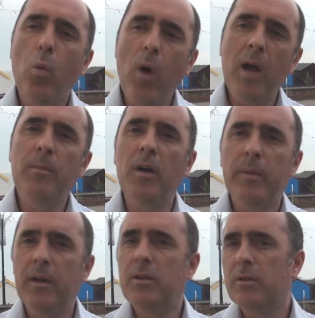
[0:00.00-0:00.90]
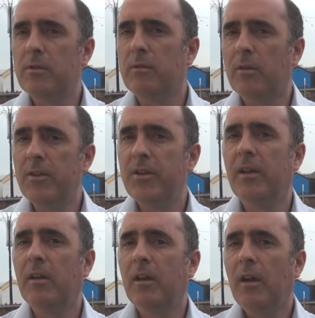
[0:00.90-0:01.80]
where might be issues
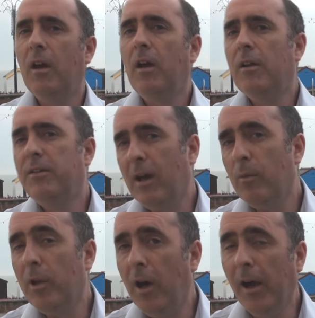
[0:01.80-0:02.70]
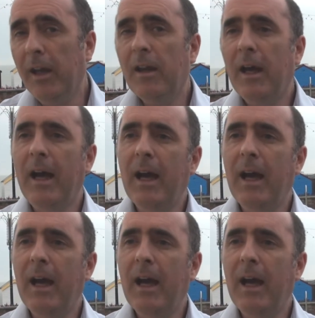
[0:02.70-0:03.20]
arising down the line.